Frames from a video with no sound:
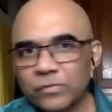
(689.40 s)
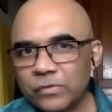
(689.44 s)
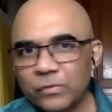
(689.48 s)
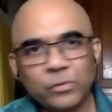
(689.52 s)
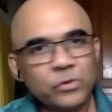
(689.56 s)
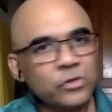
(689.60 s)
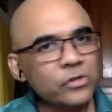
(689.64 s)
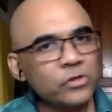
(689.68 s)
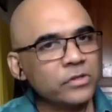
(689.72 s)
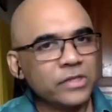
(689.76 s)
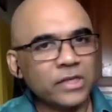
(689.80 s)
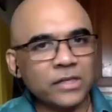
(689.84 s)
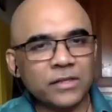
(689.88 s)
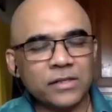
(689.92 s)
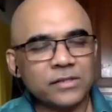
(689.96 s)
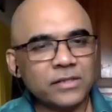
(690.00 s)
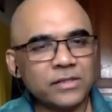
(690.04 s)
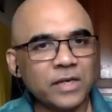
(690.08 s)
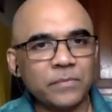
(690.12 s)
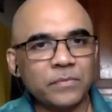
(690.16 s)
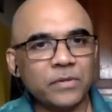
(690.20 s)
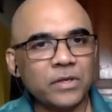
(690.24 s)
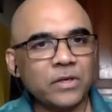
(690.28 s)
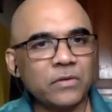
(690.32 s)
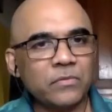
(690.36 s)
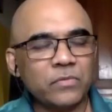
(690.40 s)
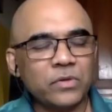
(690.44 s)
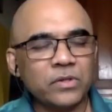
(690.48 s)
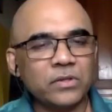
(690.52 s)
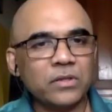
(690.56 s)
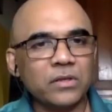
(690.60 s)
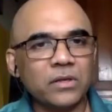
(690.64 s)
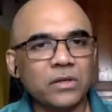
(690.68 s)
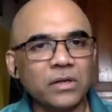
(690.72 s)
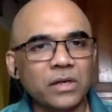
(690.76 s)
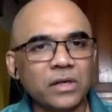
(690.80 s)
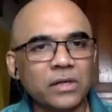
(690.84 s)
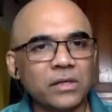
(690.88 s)
would you say the same thing with
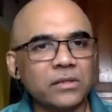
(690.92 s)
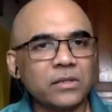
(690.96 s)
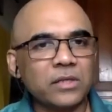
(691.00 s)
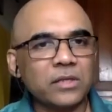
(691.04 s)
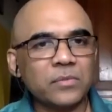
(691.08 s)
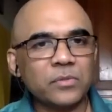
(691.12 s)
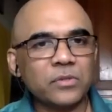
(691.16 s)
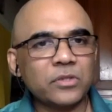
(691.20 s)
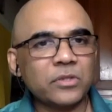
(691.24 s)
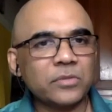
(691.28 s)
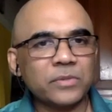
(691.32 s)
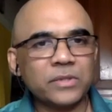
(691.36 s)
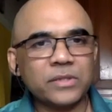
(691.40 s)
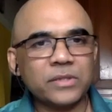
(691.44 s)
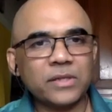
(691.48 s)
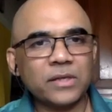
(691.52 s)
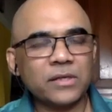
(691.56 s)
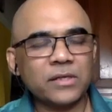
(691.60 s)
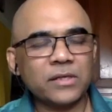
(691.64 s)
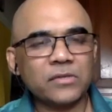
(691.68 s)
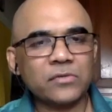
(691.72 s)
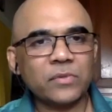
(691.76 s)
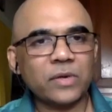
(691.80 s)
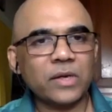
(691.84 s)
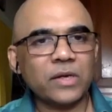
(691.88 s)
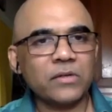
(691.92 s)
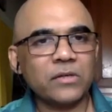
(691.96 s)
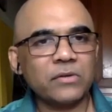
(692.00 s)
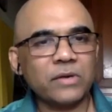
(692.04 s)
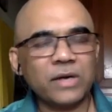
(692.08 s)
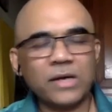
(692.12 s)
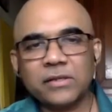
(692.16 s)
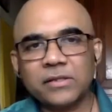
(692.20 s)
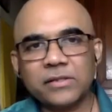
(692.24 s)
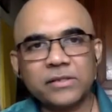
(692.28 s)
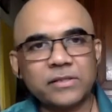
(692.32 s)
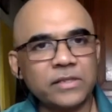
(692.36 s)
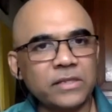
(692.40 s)
Kannathil Muthamittal as well? You
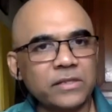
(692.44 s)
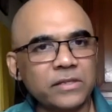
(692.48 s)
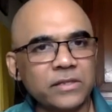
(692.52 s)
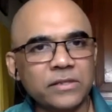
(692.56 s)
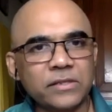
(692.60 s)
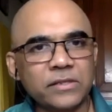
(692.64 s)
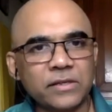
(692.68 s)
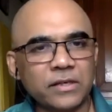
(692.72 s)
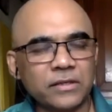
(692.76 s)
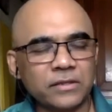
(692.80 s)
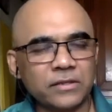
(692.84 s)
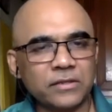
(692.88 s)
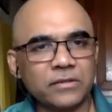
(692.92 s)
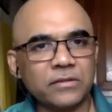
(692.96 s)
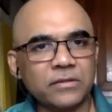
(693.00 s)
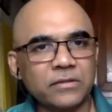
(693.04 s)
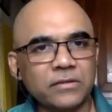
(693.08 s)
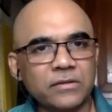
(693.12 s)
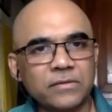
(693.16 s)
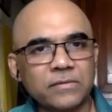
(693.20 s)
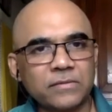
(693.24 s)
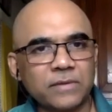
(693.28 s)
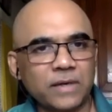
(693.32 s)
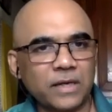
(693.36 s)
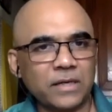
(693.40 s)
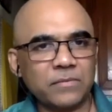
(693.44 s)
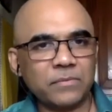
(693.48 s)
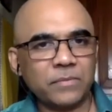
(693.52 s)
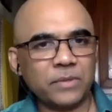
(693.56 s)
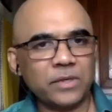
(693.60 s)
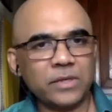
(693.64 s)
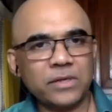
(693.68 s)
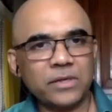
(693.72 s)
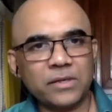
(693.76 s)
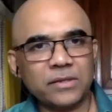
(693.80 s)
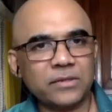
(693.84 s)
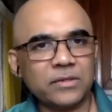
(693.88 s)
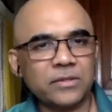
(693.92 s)
had a senior director like
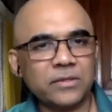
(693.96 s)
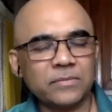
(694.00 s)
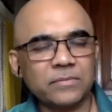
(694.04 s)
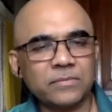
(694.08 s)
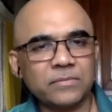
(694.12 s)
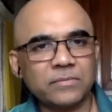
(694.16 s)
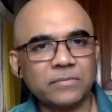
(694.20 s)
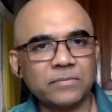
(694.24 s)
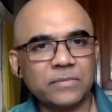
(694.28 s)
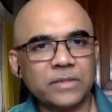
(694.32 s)
Mani Ratnam.